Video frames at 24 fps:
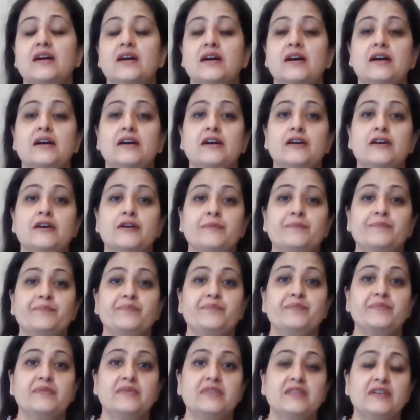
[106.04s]
Uh,
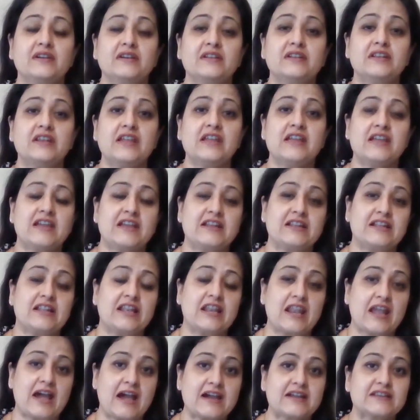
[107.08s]
Thirdly, it
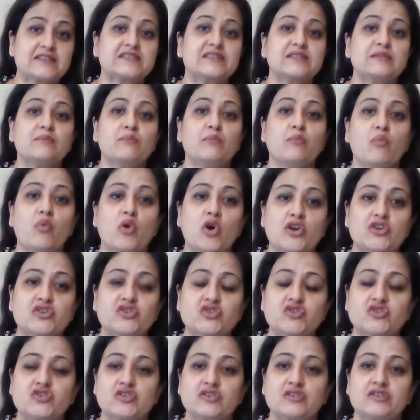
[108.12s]
lacks
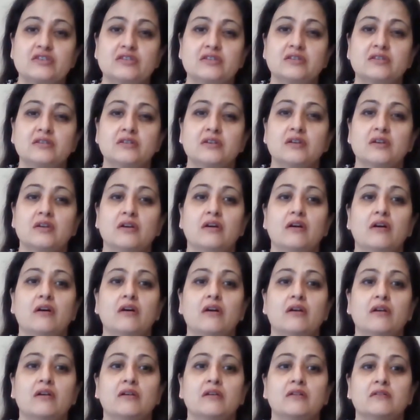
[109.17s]
moisture
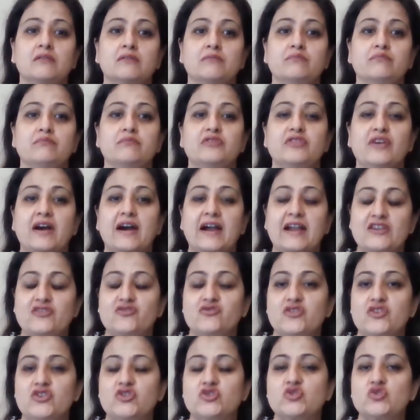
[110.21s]
or the
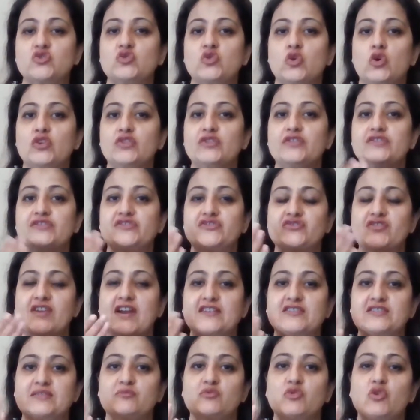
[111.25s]
hydration on the
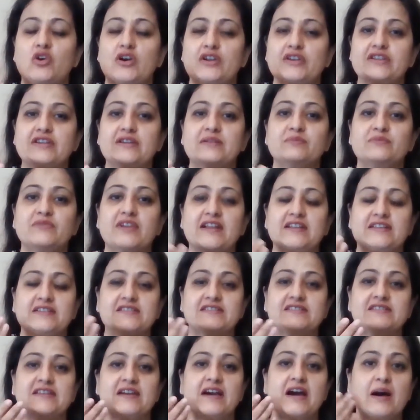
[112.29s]
stratum corneum, that
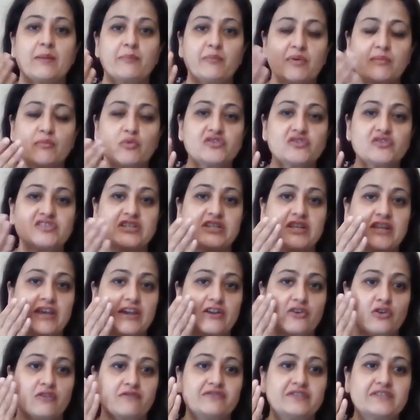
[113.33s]
is the uppermost
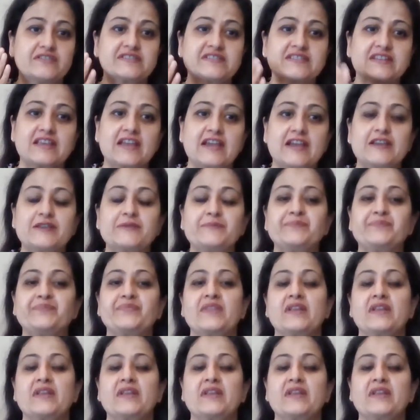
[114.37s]
layer of the skin.